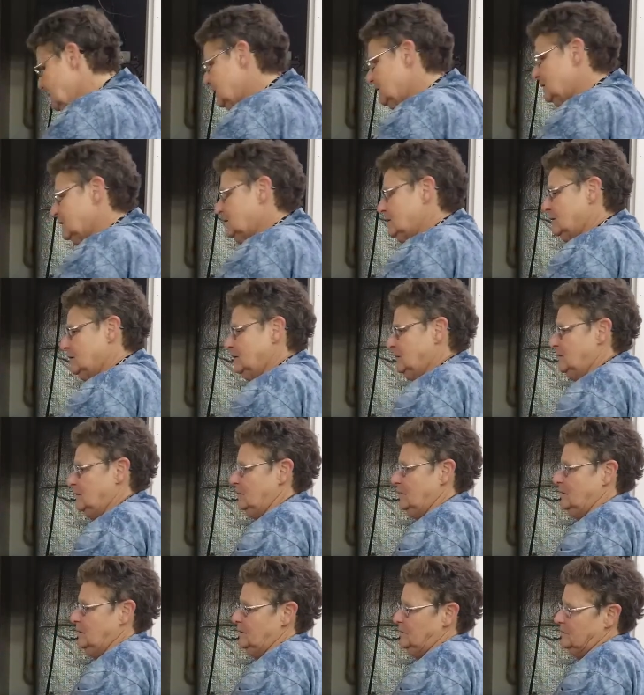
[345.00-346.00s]

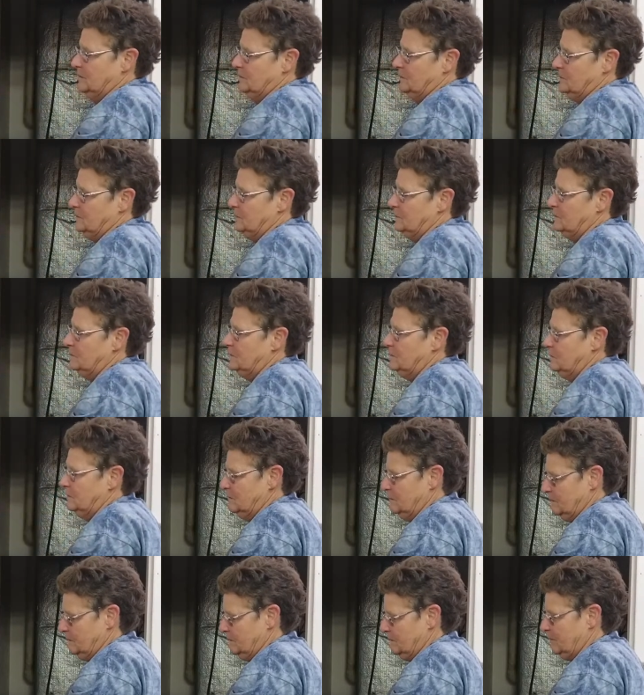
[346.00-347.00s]

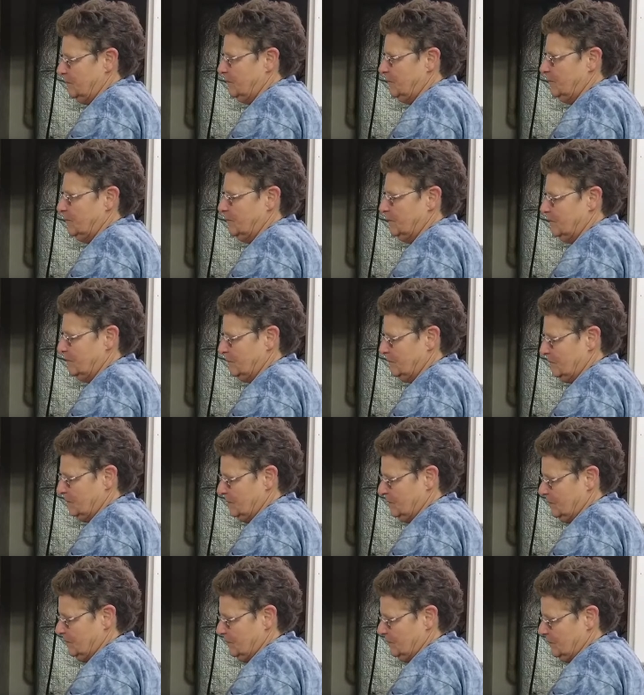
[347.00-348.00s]

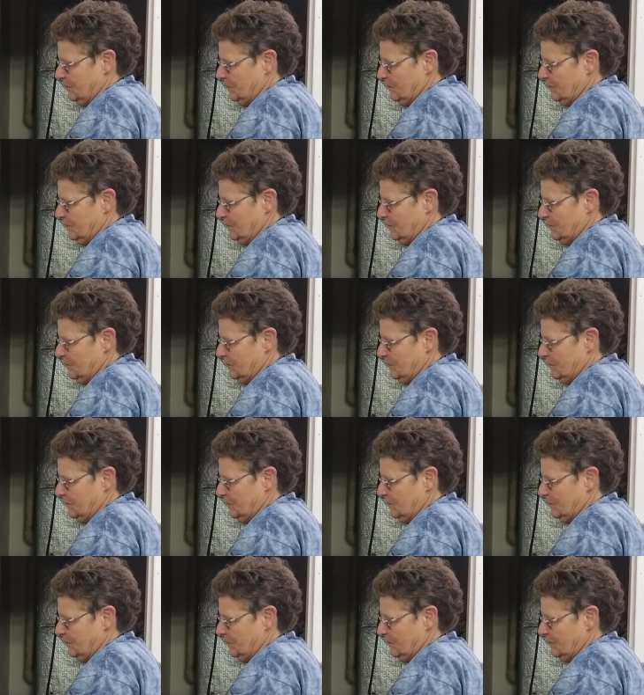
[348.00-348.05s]
(no one is talking)